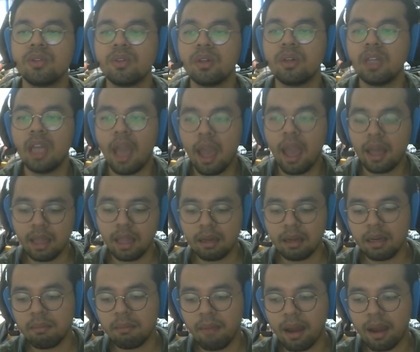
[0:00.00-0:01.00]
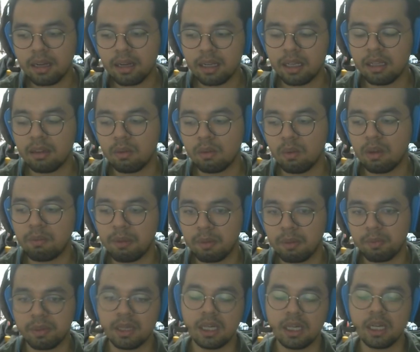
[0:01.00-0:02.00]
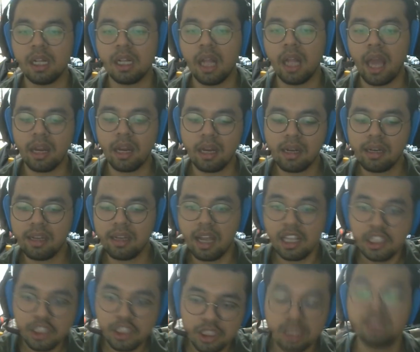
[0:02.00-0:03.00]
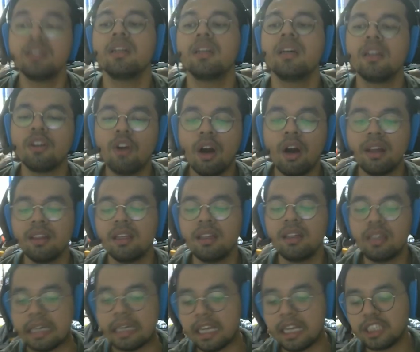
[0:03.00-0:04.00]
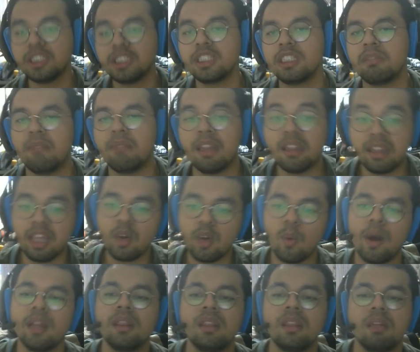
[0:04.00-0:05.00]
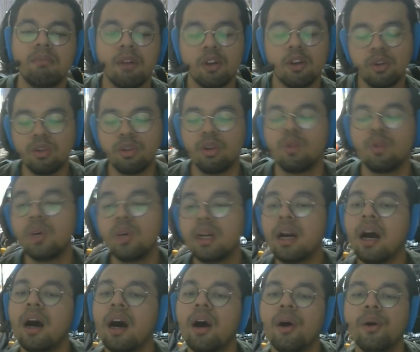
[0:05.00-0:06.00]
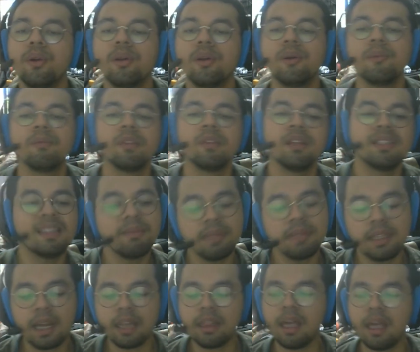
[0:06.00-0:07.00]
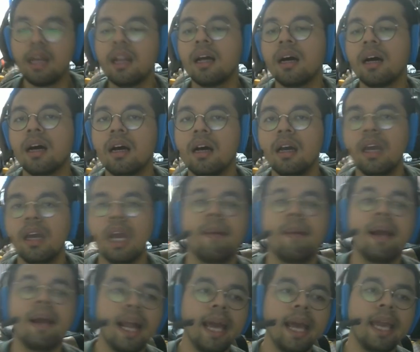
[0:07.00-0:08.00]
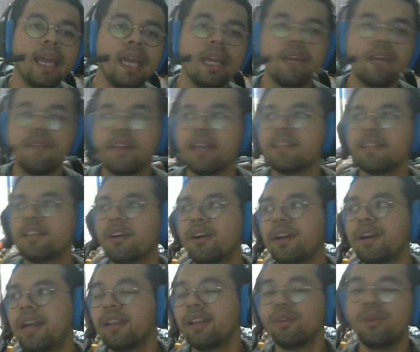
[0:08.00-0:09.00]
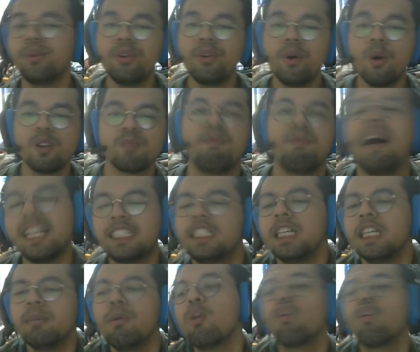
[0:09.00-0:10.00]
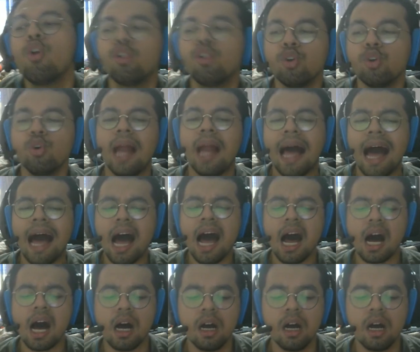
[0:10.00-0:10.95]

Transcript: So then they married with people, and then their children got the relationship that they wanted but could not work out. Something like that lah. Am I lying? Is it correct? Who knows? Baca buku tu lah.